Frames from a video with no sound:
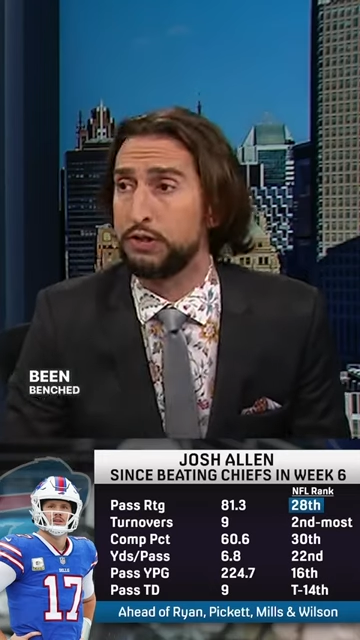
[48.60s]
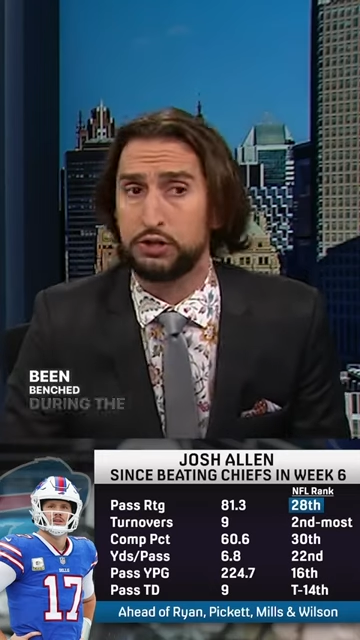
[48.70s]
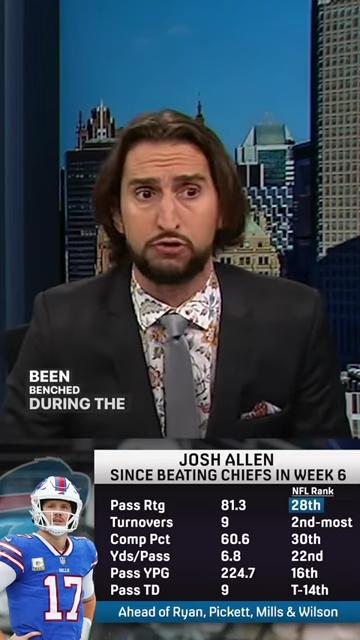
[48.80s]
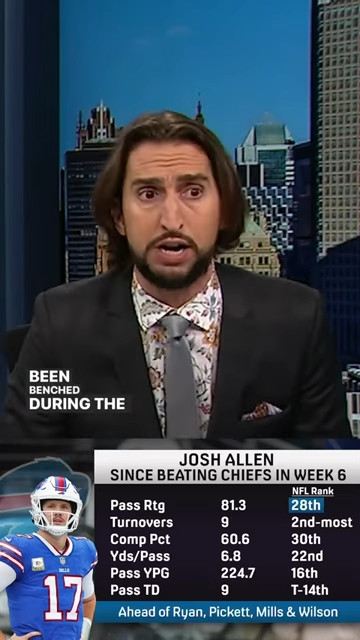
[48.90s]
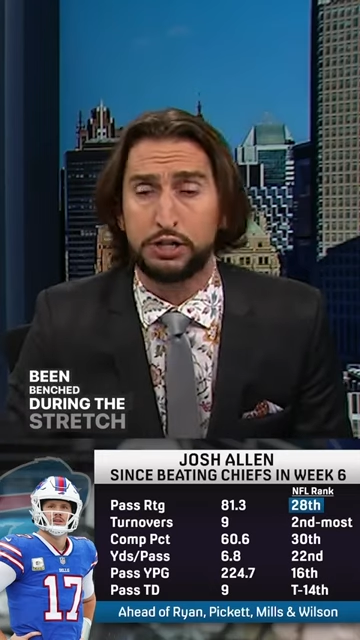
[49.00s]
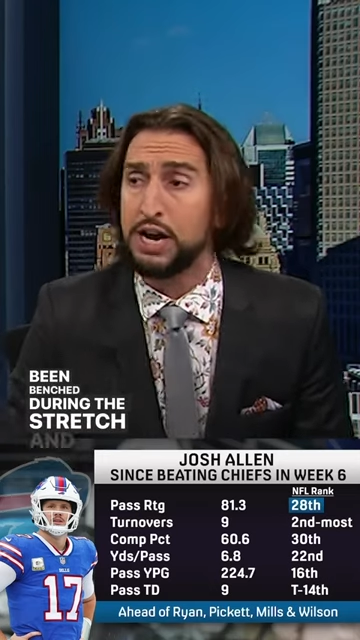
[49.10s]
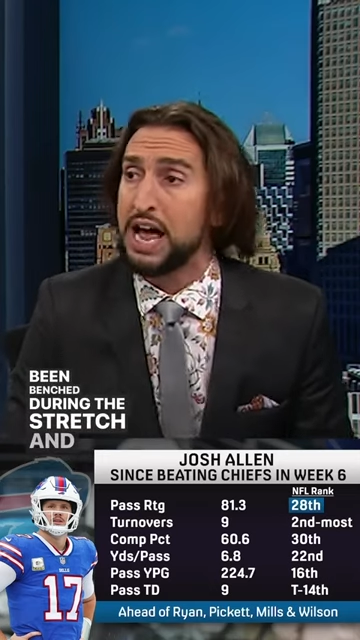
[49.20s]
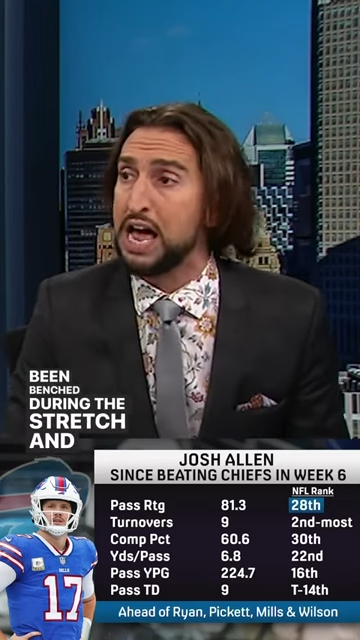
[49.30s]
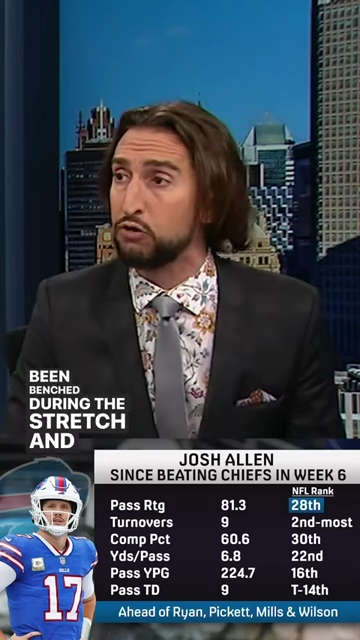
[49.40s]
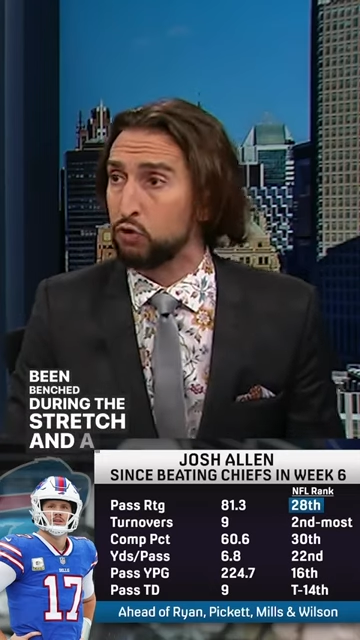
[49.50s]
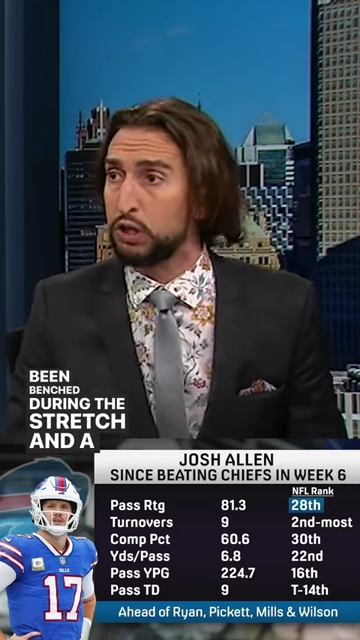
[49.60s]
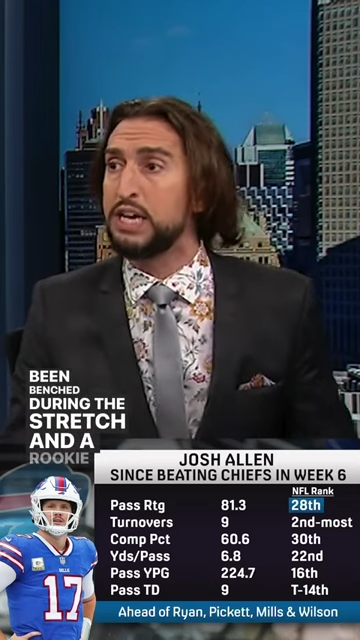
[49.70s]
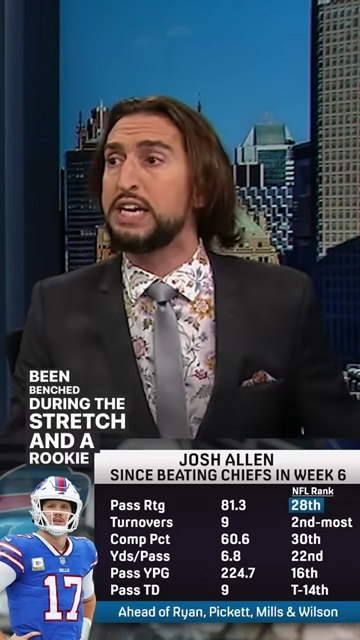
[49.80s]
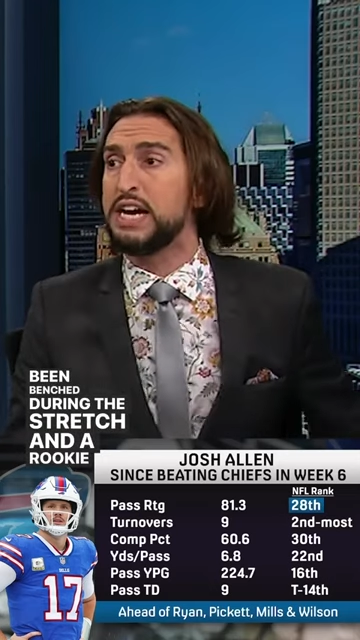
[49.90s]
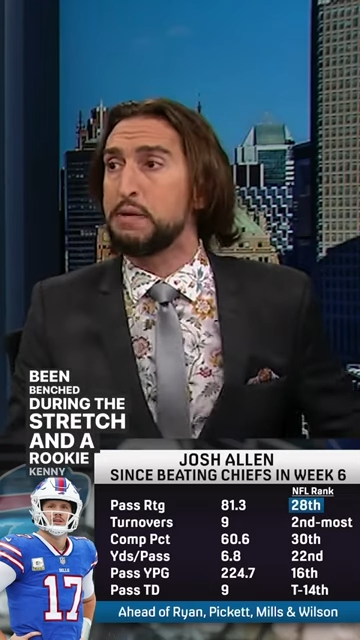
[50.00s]
the stretch, and a
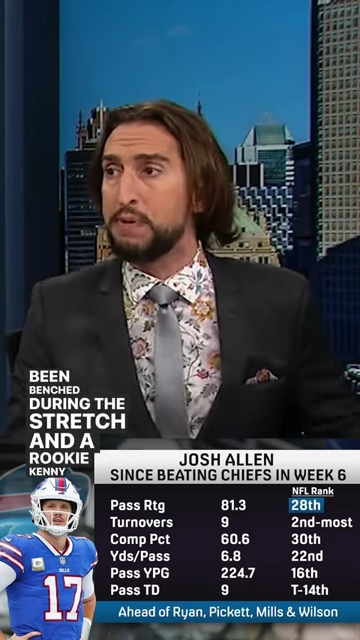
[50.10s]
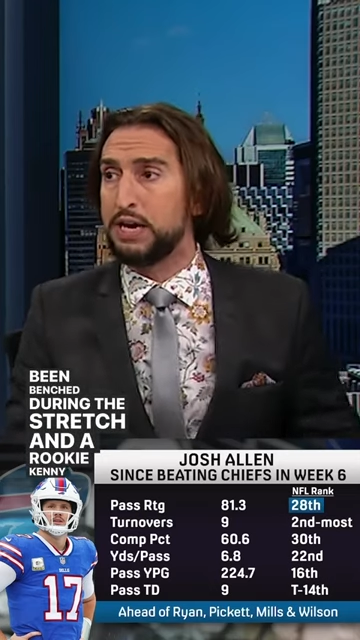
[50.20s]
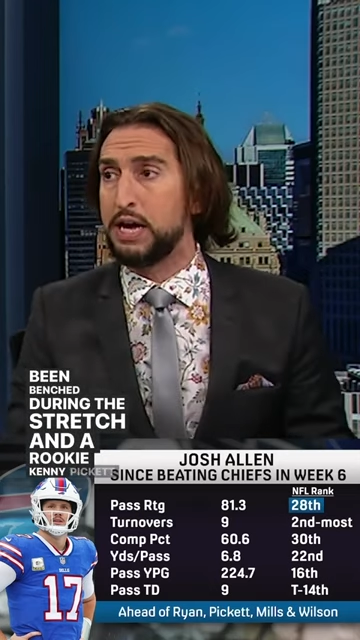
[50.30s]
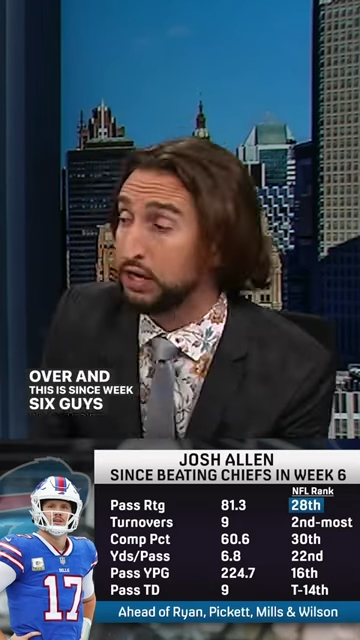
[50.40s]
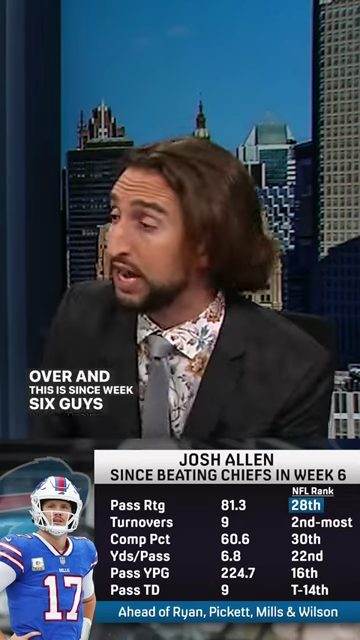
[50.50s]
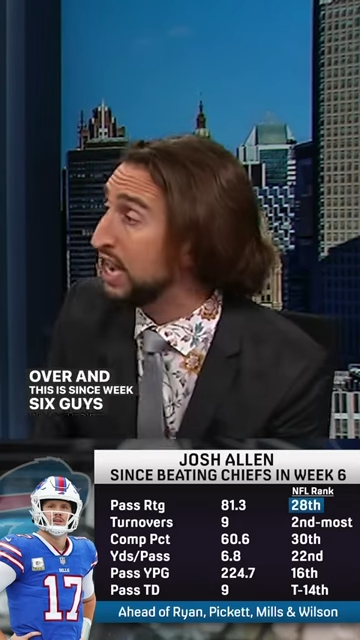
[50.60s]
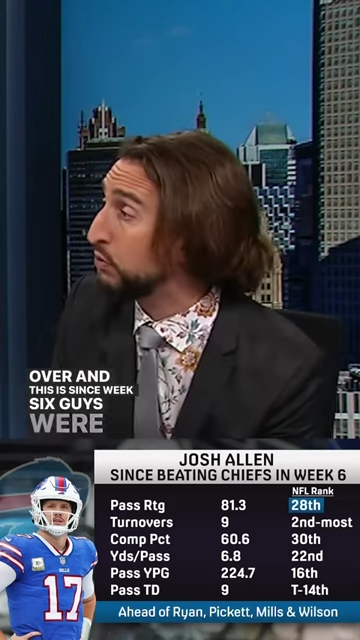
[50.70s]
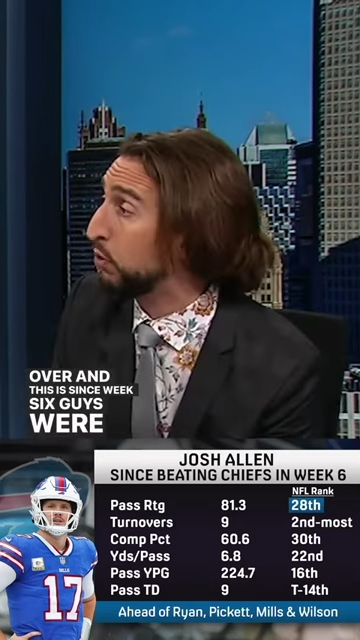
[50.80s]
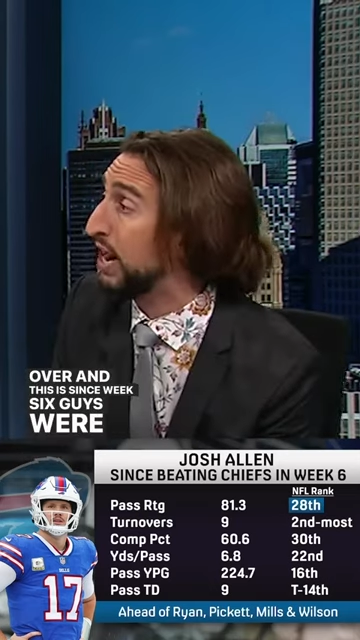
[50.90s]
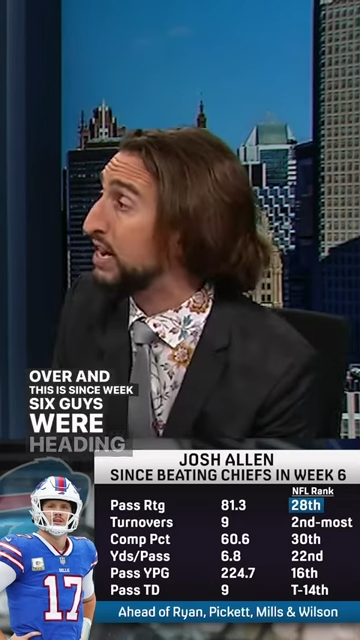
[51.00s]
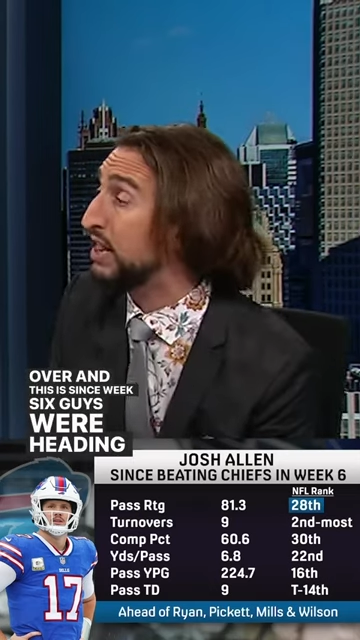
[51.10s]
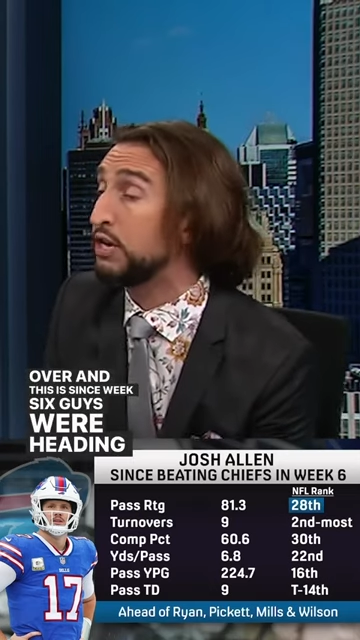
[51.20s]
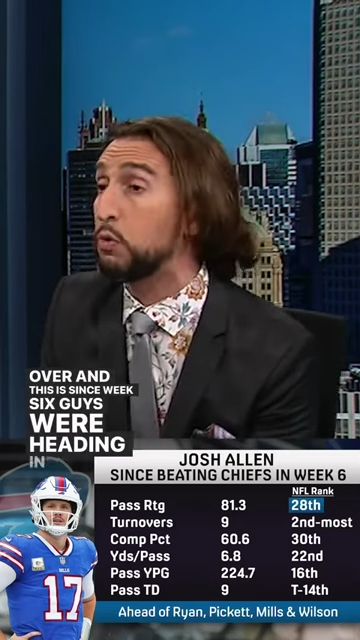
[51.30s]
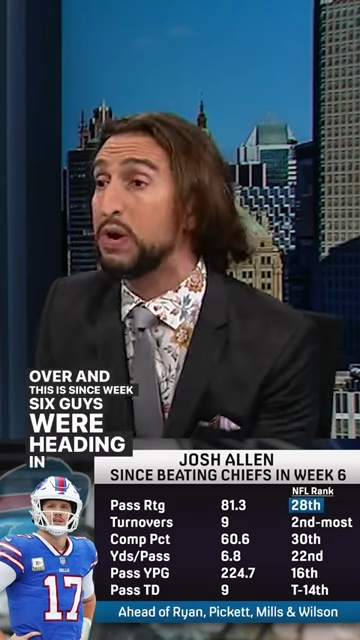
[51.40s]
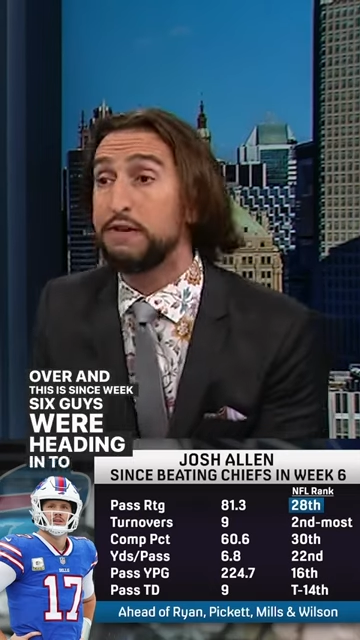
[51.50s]
rookie Kenny Pickett. Guys, we're heading
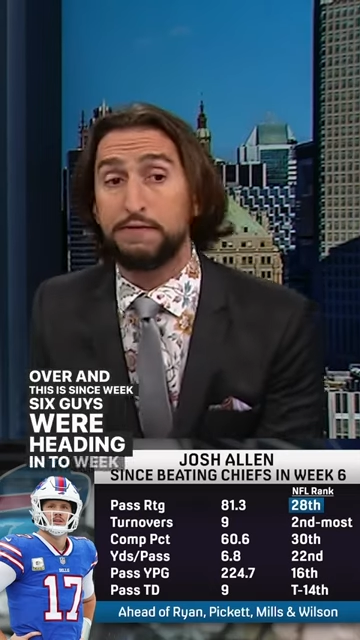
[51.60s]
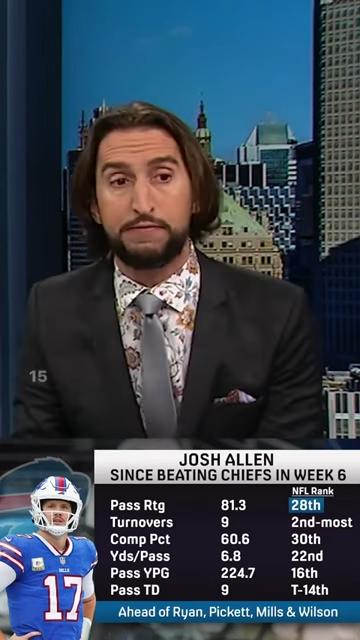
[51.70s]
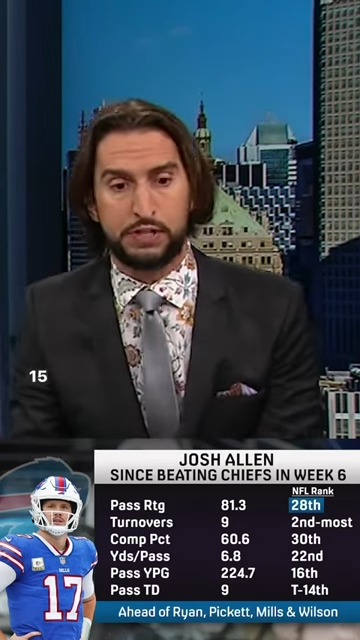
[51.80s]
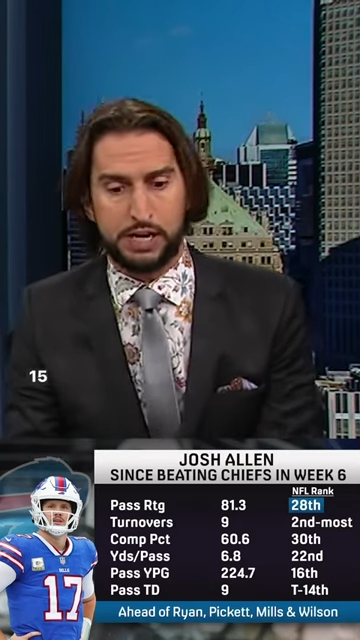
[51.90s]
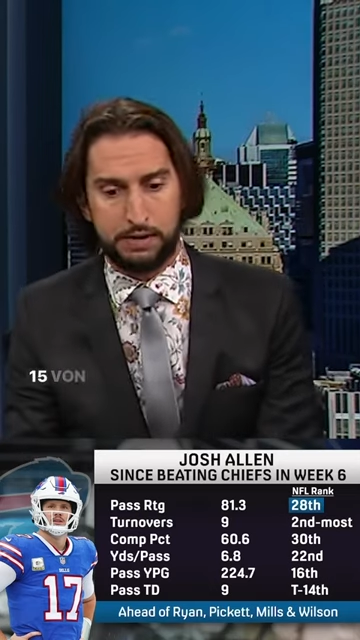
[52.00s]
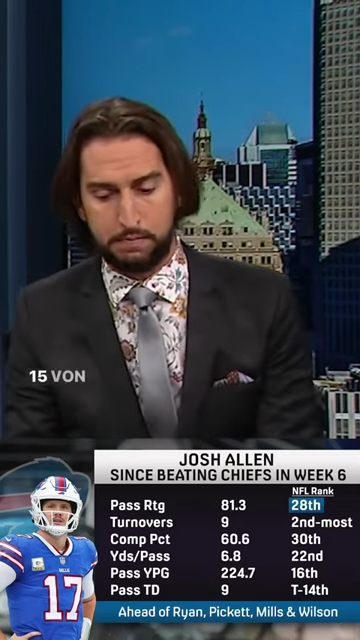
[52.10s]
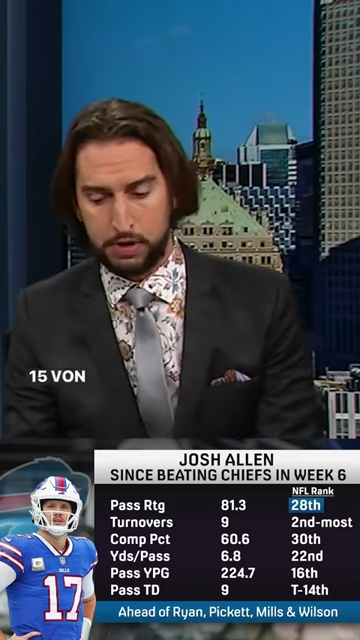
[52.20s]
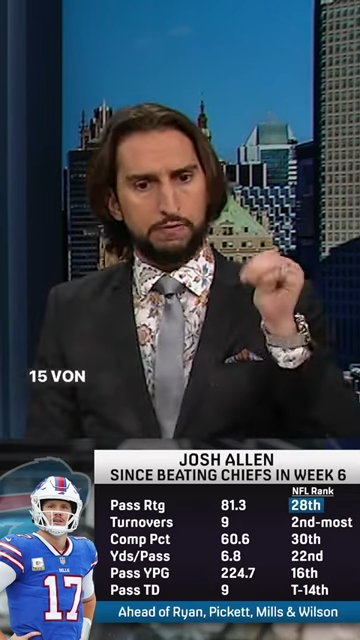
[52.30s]
into week 15.